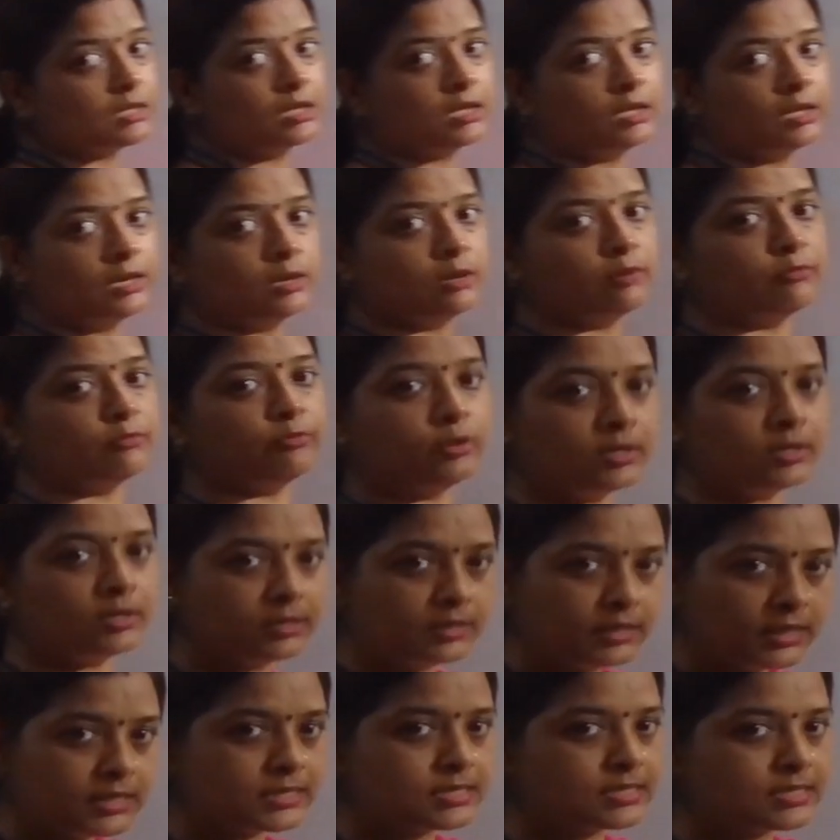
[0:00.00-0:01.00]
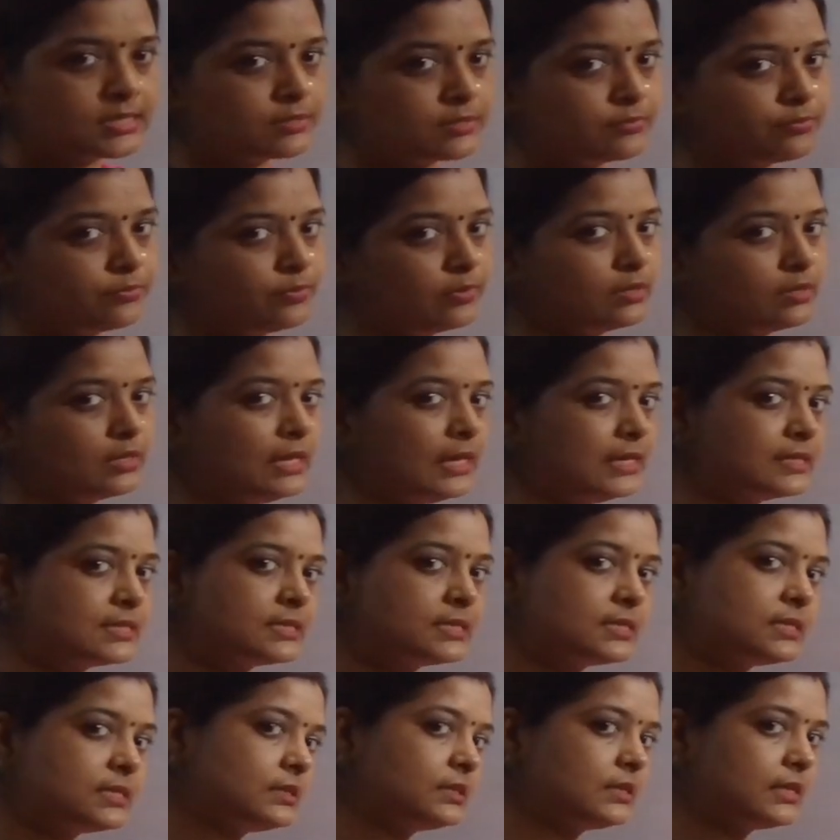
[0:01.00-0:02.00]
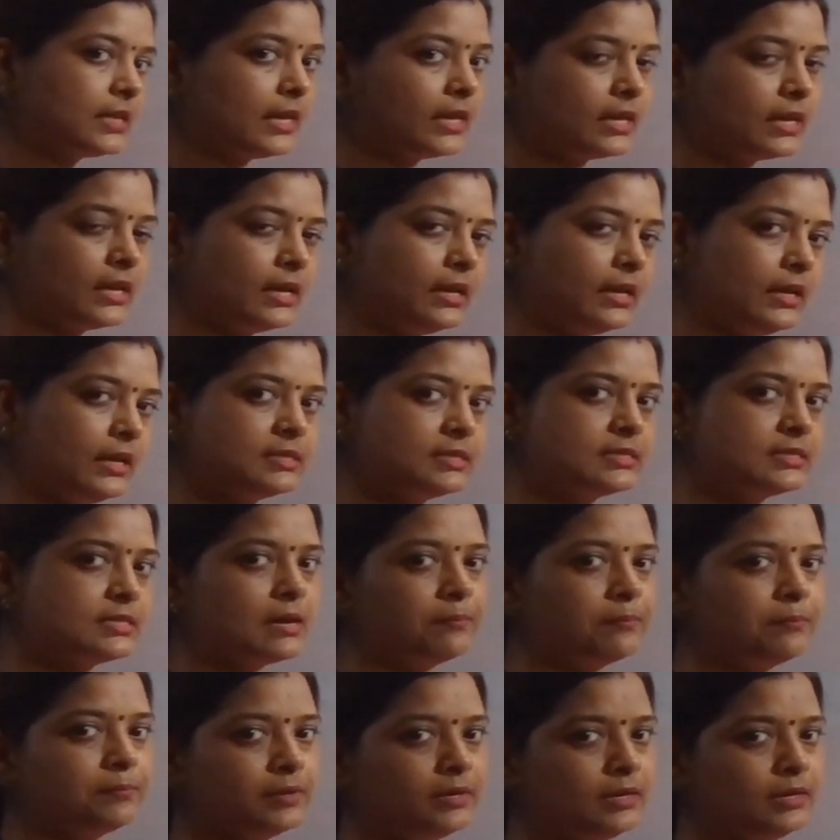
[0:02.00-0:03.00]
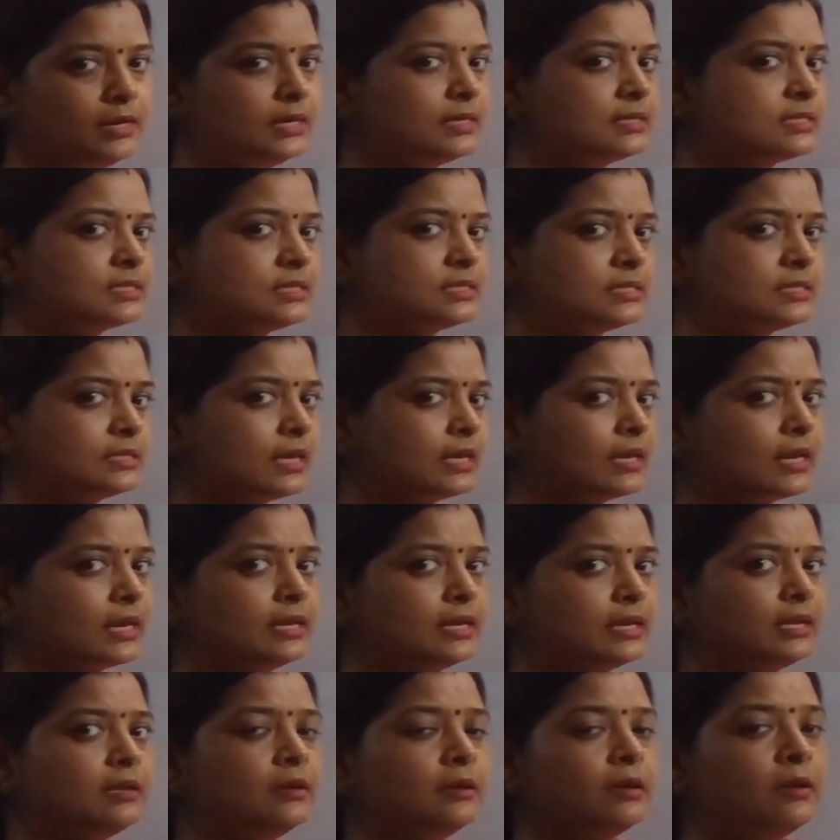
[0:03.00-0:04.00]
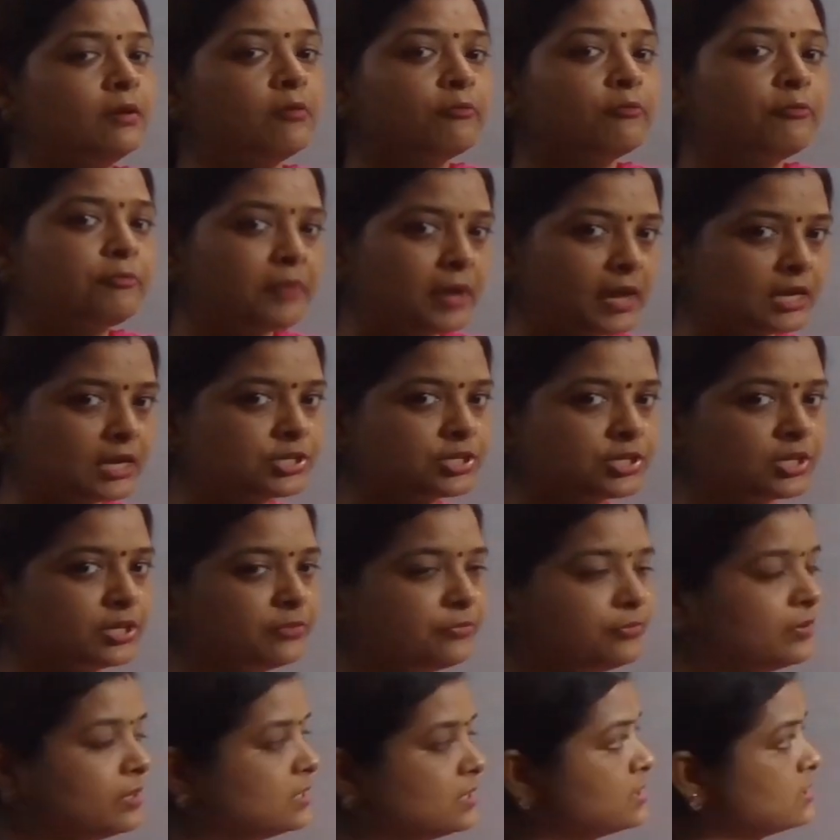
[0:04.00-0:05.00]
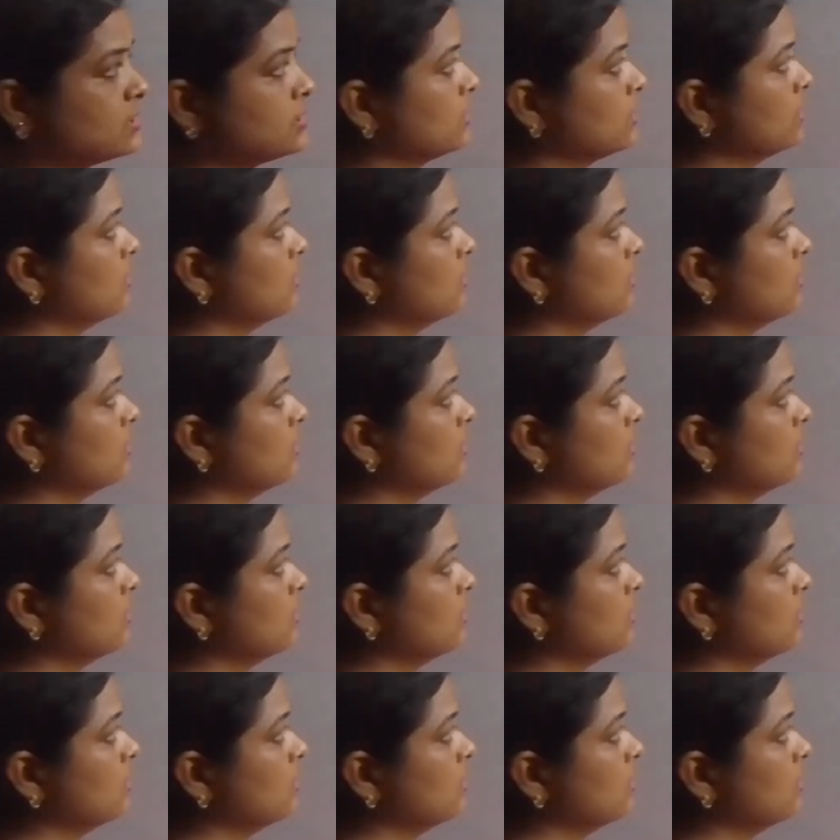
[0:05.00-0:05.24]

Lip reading: Now for this, let's take an example. Let's take any fraction first.